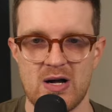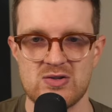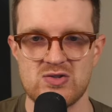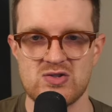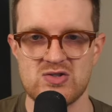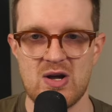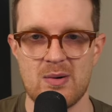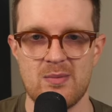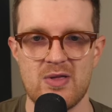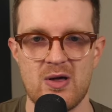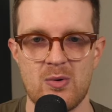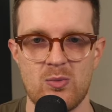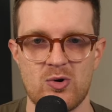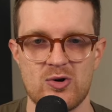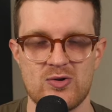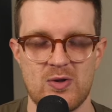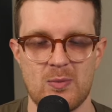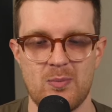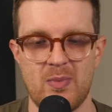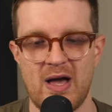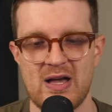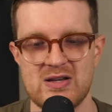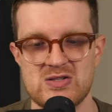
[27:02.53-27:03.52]
Some of them weren't
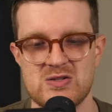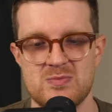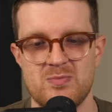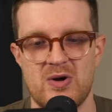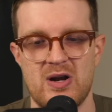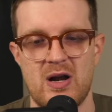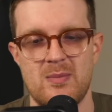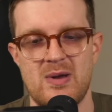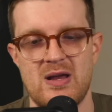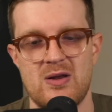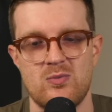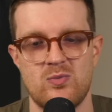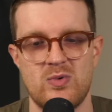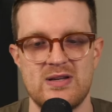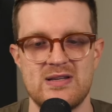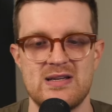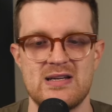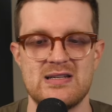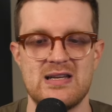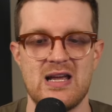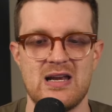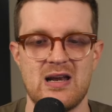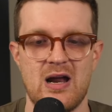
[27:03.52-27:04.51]
the best, but I mean, we
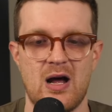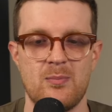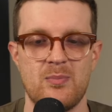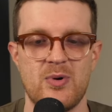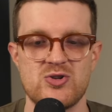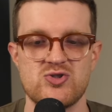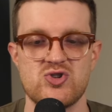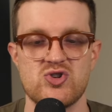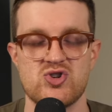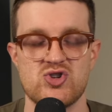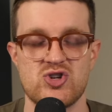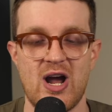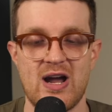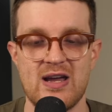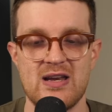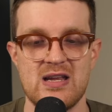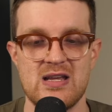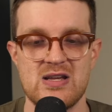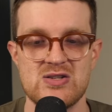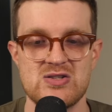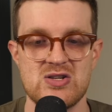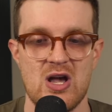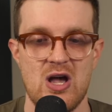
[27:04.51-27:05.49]
did get a bunch of
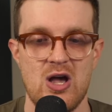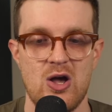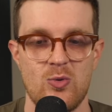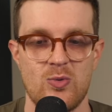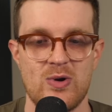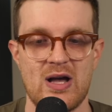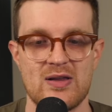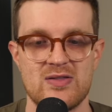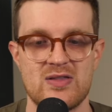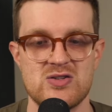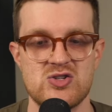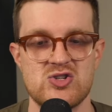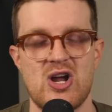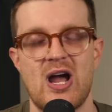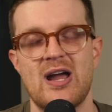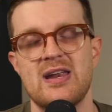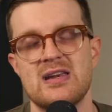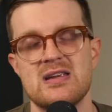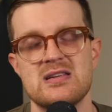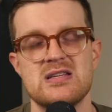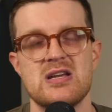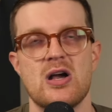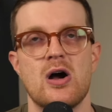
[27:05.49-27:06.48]
shinies. We got this
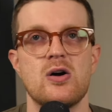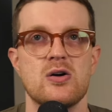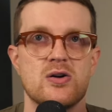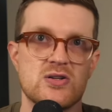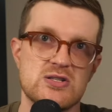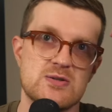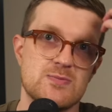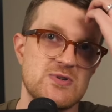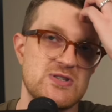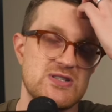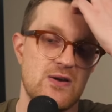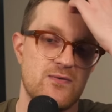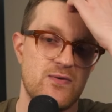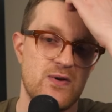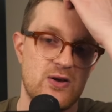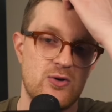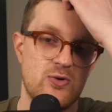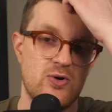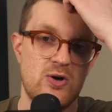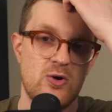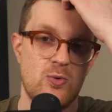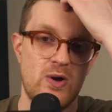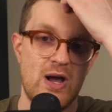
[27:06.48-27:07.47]
shiny Dialga
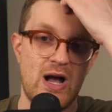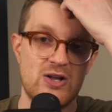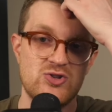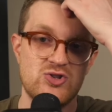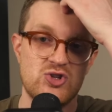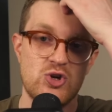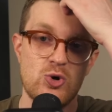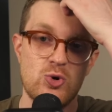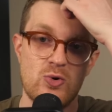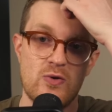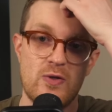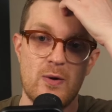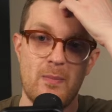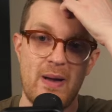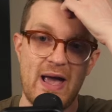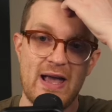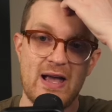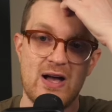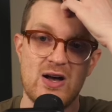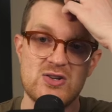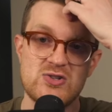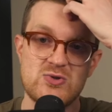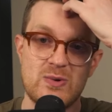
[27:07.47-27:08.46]
specifically. We got 2 of the
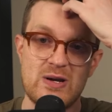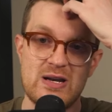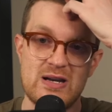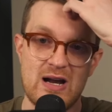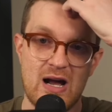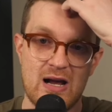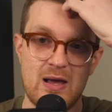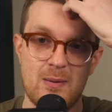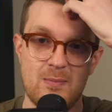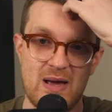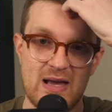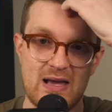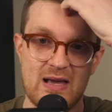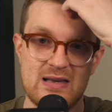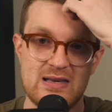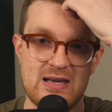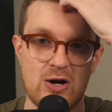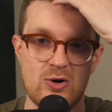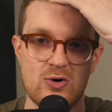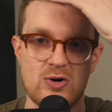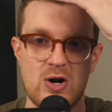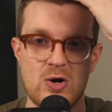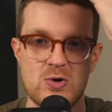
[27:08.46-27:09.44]
Megas. We did not get Mega
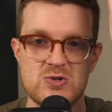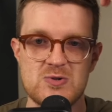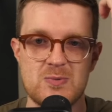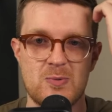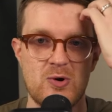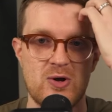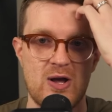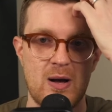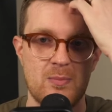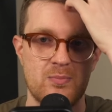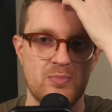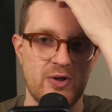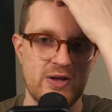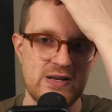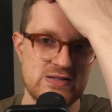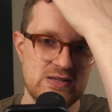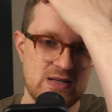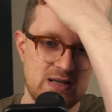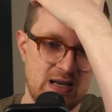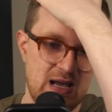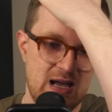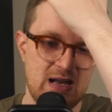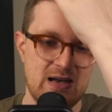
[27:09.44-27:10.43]
Gyarados, but we got
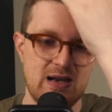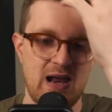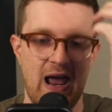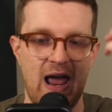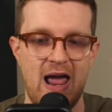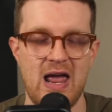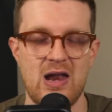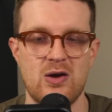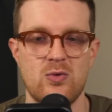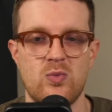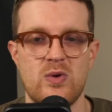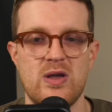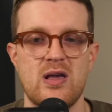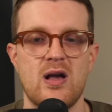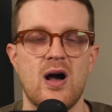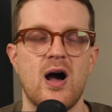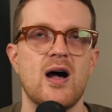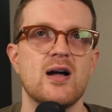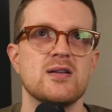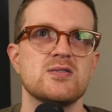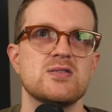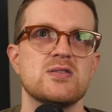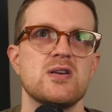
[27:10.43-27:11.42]
Blaziken, and we
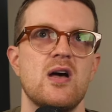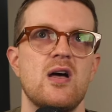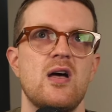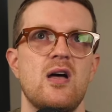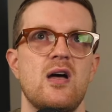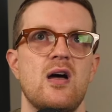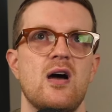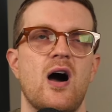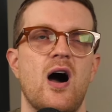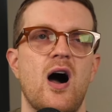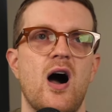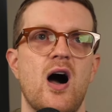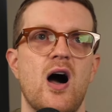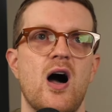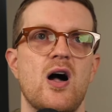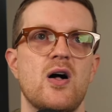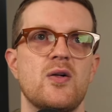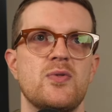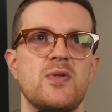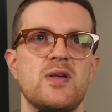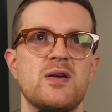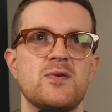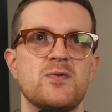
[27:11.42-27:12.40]
got
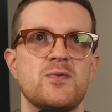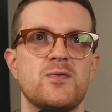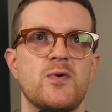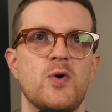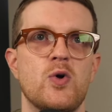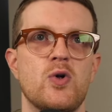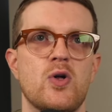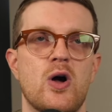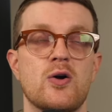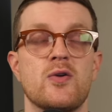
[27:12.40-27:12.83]
the full art